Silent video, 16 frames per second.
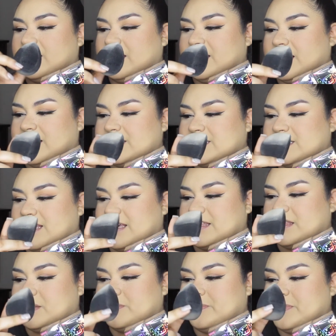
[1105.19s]
It has like
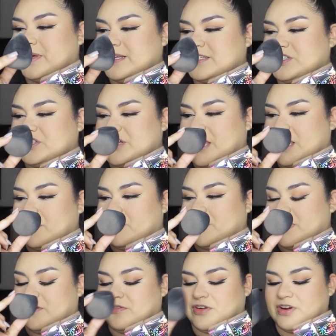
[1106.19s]
the best shape
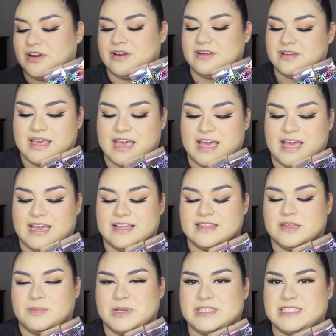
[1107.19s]
ever and
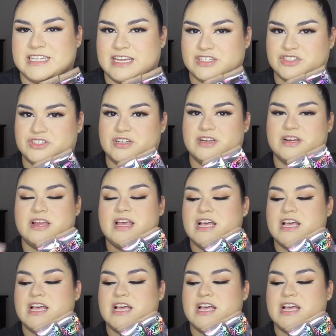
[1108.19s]
the best texture.